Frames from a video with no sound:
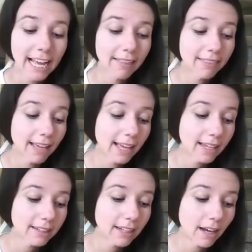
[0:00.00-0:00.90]
And
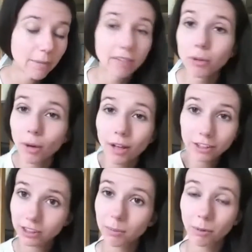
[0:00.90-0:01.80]
then if you want
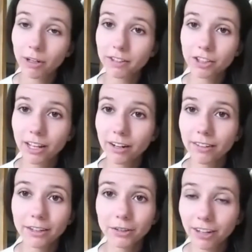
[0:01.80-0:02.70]
to just support the channel
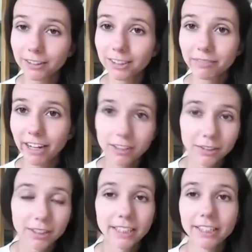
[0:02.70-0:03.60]
that you found some
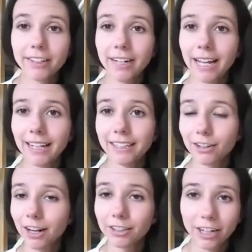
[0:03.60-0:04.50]
value here and
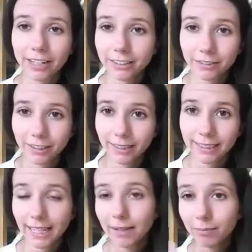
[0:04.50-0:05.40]
you're not trying to really
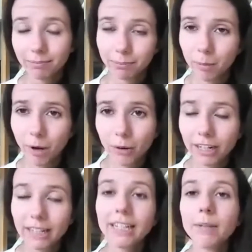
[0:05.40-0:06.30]
get
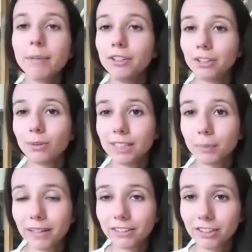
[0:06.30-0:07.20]
promoted, but you just want to
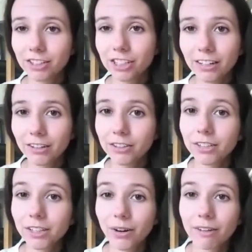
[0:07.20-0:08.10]
sponsor the channel,
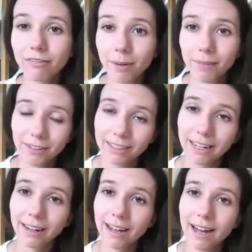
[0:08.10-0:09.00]
you can go on
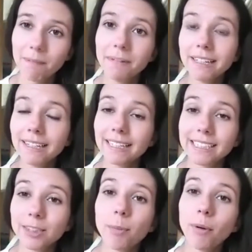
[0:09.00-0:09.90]
femyoga.com, click
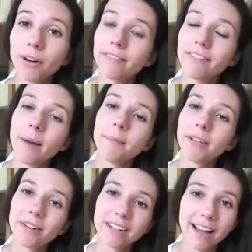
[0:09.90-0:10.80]
support Fem
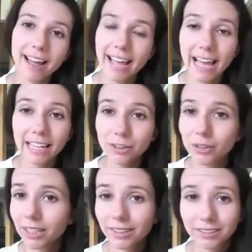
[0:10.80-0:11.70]
Yoga, and you
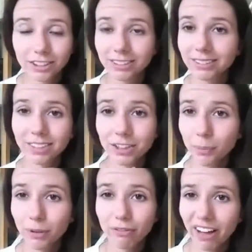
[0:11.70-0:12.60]
can just
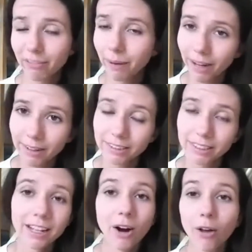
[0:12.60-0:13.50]
contribute $5
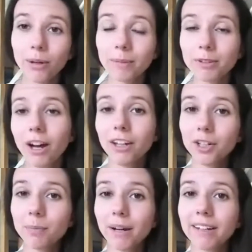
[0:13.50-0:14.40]
all the way up to
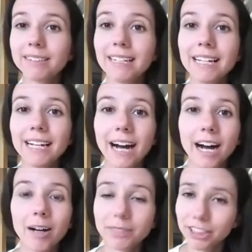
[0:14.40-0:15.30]

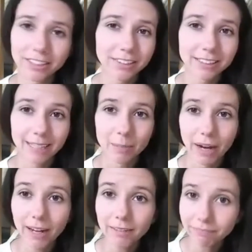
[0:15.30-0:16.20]
$100. Sure, you could send
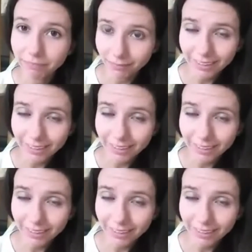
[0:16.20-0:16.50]
pot.